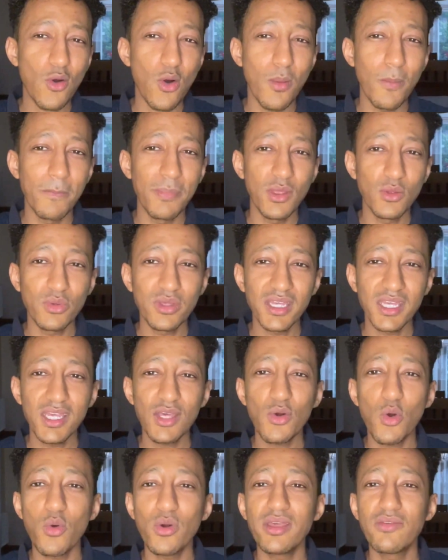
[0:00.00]
or milky
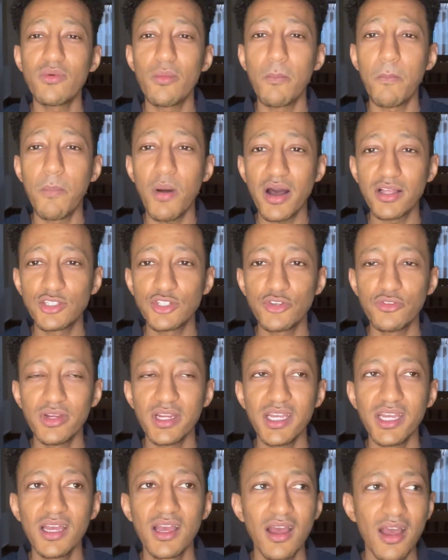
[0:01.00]
or even
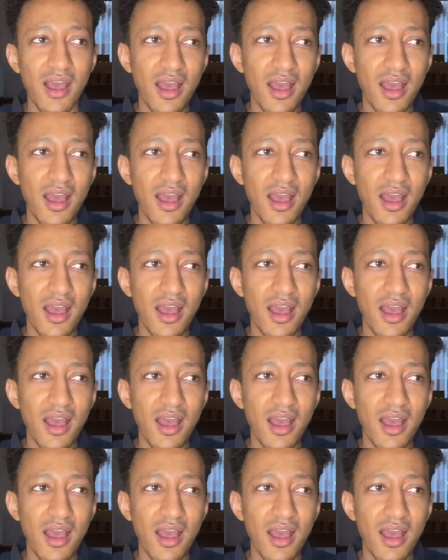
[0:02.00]
buttery.